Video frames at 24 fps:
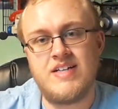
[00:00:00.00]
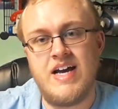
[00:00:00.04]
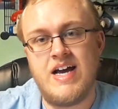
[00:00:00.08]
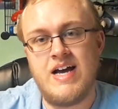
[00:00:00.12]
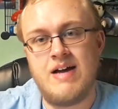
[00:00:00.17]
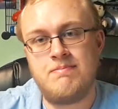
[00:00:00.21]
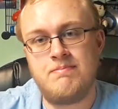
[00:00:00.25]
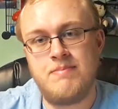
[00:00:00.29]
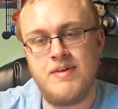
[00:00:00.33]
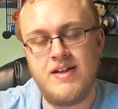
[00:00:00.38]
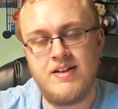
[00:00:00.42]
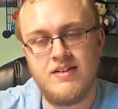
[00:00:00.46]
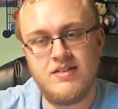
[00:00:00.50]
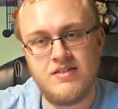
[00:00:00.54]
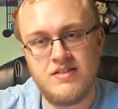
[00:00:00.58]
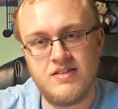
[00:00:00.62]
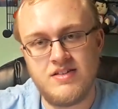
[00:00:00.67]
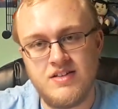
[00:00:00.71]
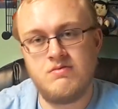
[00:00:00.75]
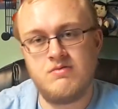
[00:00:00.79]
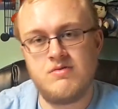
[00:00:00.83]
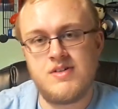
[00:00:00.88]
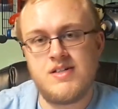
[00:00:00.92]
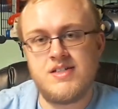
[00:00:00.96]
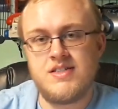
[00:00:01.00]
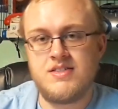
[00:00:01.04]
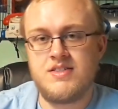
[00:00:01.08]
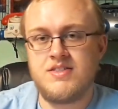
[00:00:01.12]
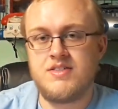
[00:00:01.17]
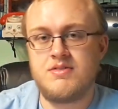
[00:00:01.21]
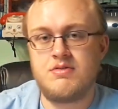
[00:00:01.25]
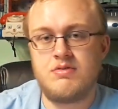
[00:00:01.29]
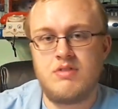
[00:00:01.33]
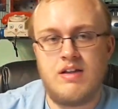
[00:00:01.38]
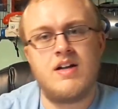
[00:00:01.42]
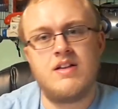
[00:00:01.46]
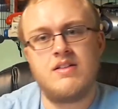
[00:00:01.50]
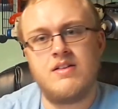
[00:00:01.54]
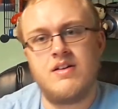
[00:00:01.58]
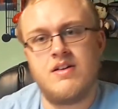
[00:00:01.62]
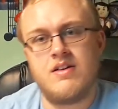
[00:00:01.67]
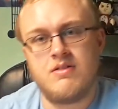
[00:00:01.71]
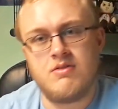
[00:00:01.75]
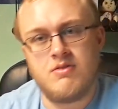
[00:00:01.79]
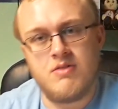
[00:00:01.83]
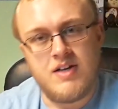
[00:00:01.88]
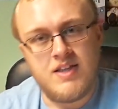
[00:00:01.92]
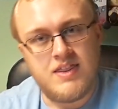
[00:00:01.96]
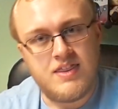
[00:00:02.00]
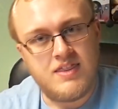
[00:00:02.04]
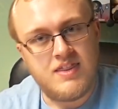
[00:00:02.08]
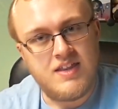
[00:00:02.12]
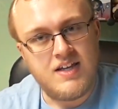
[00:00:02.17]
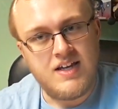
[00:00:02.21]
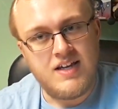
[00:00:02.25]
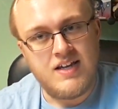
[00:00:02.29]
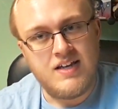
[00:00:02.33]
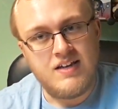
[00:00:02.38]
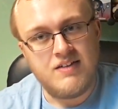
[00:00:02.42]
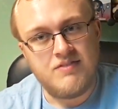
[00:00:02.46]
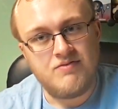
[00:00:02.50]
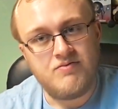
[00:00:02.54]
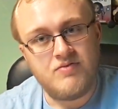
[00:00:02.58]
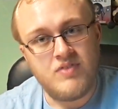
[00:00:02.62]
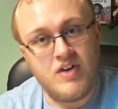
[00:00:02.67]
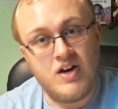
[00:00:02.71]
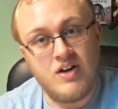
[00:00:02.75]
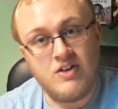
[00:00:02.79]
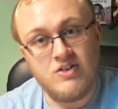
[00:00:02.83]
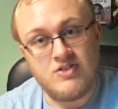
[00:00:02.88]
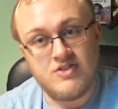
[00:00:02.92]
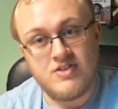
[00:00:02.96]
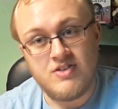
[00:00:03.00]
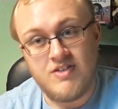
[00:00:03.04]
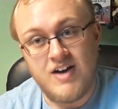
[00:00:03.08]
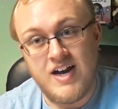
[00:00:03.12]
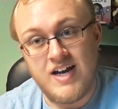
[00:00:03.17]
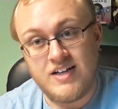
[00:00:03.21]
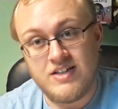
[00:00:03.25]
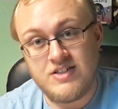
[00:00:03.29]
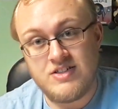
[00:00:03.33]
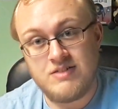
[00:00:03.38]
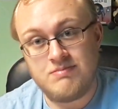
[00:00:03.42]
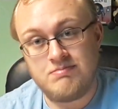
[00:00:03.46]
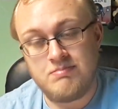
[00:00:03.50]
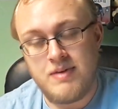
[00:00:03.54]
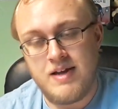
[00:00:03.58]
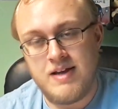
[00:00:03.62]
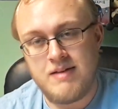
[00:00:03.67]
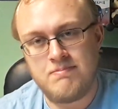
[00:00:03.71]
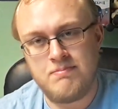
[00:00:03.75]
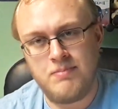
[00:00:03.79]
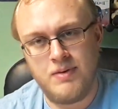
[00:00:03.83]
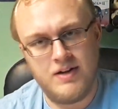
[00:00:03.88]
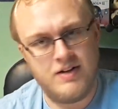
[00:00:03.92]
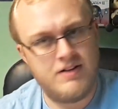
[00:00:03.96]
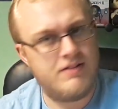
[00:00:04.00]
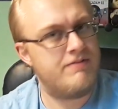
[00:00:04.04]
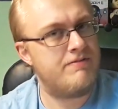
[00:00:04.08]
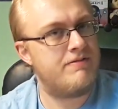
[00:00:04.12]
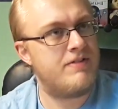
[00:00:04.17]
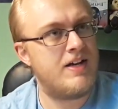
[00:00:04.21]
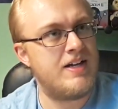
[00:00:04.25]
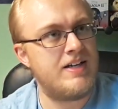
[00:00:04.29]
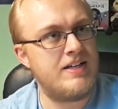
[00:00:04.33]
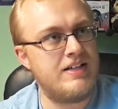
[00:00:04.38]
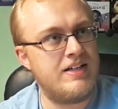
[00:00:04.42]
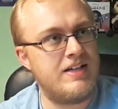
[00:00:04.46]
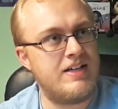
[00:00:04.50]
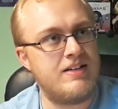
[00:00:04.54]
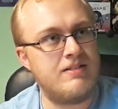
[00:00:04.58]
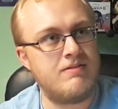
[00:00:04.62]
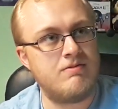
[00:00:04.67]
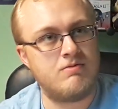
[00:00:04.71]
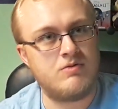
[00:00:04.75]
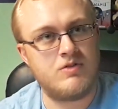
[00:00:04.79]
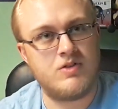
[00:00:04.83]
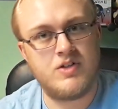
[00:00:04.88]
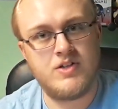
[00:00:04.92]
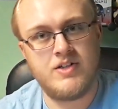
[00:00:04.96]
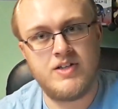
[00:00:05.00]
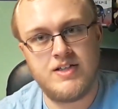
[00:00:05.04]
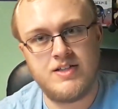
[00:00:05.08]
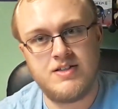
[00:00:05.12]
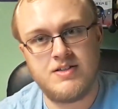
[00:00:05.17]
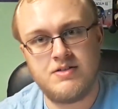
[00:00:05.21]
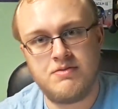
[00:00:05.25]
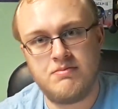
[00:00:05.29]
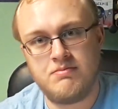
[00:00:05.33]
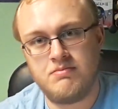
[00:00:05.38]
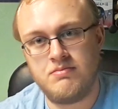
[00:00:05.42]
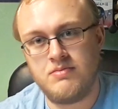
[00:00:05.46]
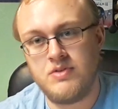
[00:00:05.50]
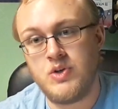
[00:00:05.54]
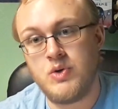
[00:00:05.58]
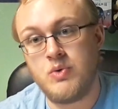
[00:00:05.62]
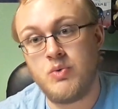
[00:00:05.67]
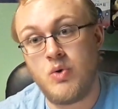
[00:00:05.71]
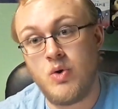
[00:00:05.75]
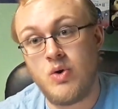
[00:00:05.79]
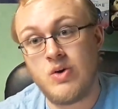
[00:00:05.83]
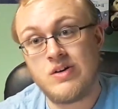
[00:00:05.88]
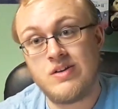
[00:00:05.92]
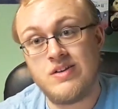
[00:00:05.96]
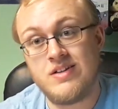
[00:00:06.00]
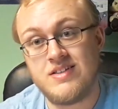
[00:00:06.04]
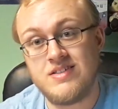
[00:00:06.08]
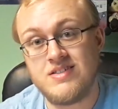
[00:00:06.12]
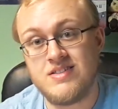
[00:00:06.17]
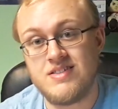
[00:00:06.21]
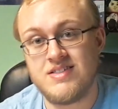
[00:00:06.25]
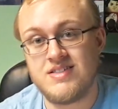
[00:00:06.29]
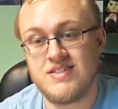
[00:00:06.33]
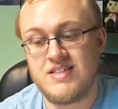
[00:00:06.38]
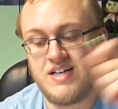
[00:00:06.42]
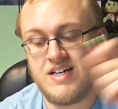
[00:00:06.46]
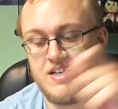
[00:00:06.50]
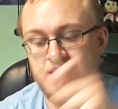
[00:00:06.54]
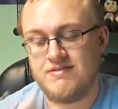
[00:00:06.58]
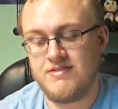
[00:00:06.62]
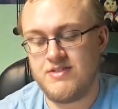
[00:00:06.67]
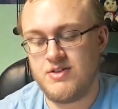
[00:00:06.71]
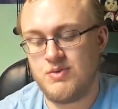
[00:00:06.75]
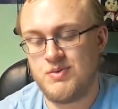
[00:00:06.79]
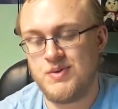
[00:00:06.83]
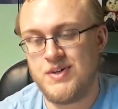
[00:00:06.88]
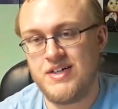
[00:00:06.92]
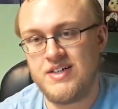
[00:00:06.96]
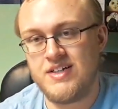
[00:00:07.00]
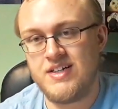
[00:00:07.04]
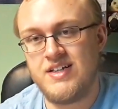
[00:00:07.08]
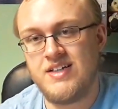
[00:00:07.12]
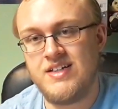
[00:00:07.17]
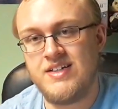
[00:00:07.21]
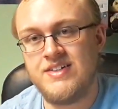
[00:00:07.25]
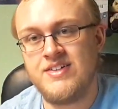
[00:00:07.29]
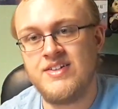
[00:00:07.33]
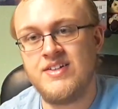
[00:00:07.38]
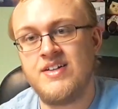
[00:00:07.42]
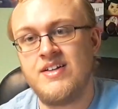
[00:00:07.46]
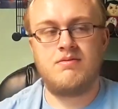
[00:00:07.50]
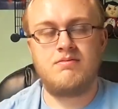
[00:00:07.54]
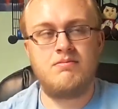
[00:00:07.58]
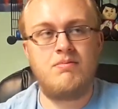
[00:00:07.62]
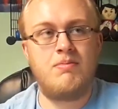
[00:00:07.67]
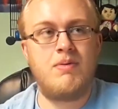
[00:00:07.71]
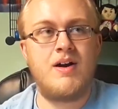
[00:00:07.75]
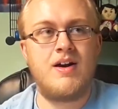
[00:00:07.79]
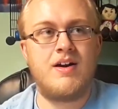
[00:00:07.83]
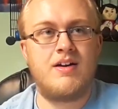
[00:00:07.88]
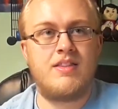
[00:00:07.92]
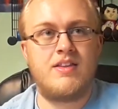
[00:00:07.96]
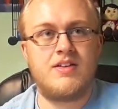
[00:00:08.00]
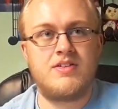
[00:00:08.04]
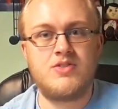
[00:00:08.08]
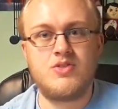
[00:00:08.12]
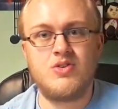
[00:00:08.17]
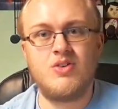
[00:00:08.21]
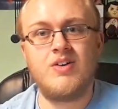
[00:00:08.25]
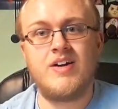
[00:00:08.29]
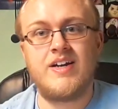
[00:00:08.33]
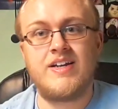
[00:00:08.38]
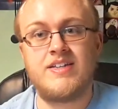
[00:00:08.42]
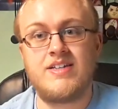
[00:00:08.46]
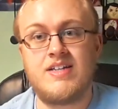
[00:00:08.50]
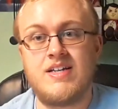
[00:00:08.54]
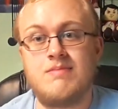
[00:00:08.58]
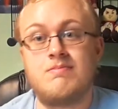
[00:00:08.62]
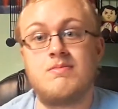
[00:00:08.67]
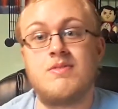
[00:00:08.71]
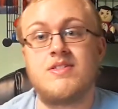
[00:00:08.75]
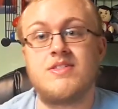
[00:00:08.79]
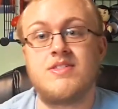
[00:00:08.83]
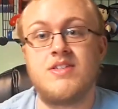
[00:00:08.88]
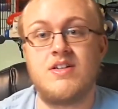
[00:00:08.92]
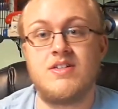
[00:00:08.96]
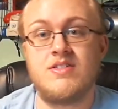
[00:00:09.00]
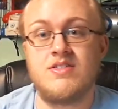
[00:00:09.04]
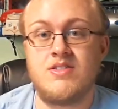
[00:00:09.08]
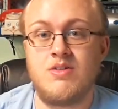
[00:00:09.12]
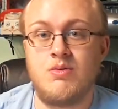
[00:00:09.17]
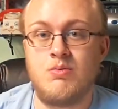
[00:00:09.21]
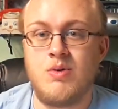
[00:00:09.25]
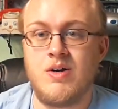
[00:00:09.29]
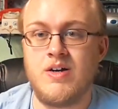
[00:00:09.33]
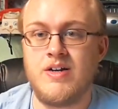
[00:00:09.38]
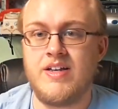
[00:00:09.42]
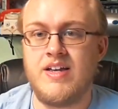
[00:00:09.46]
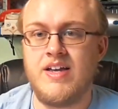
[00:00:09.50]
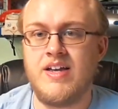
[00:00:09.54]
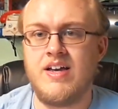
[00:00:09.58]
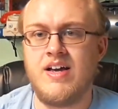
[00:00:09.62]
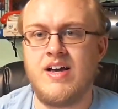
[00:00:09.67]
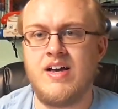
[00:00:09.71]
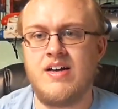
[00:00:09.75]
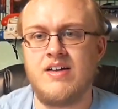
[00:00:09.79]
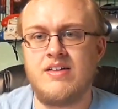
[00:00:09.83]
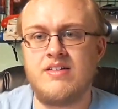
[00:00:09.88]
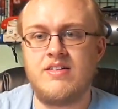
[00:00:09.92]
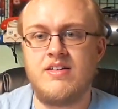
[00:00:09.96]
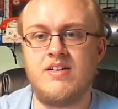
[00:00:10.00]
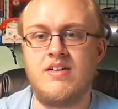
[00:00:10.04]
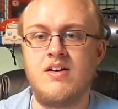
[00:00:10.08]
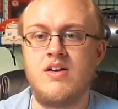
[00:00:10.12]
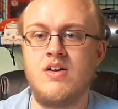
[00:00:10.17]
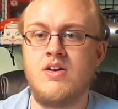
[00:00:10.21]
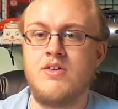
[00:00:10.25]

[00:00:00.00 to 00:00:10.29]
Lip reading: happened was, along with the art direction people finding good New Orleans stuff to work on, part of the story team was also working on